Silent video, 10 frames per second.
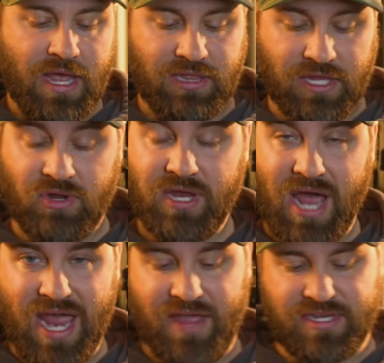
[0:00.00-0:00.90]
Literally,
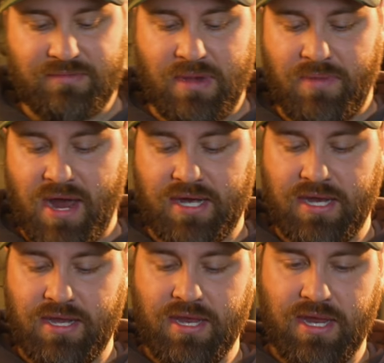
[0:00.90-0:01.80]
I had this in my
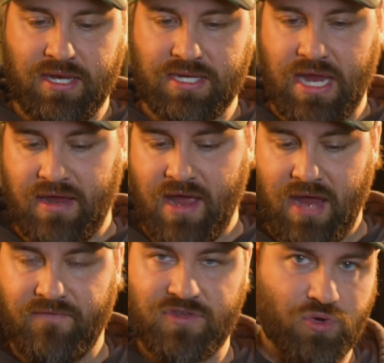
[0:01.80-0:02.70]
pocket, and I
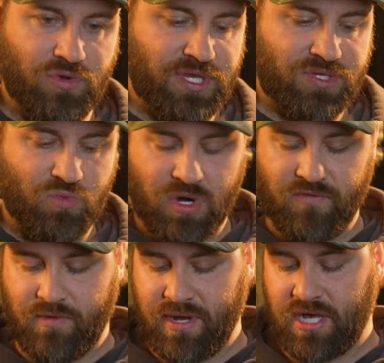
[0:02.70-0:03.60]
have two of these. One
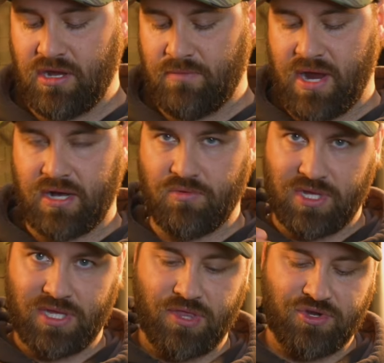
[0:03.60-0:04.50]
of them I carry in the pocket with
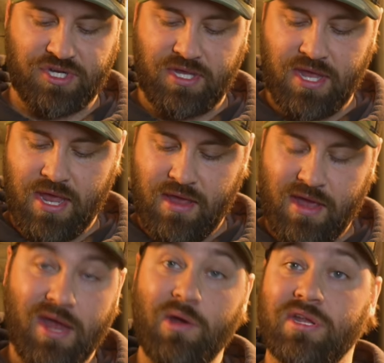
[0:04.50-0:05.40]
the leather sheath.
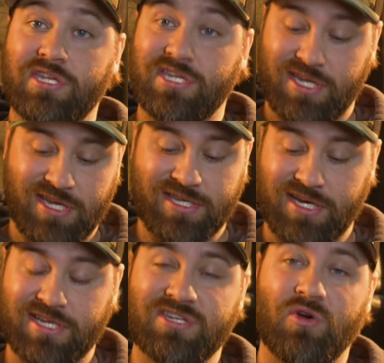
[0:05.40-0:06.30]
This thing
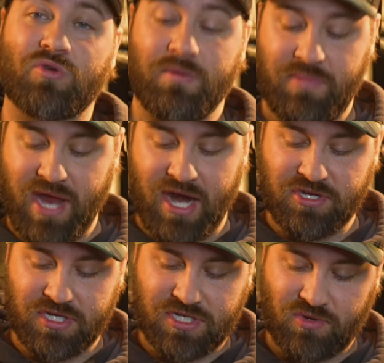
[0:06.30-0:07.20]
is so grippy,
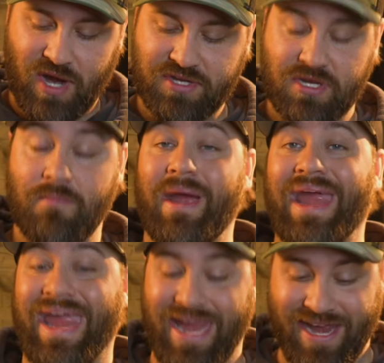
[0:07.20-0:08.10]
actually scratched up my
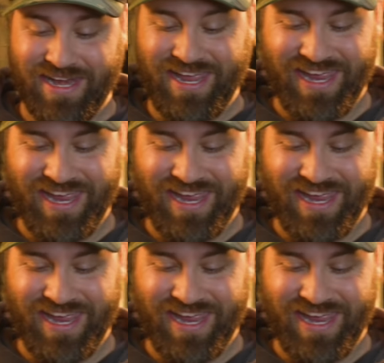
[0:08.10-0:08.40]
hand.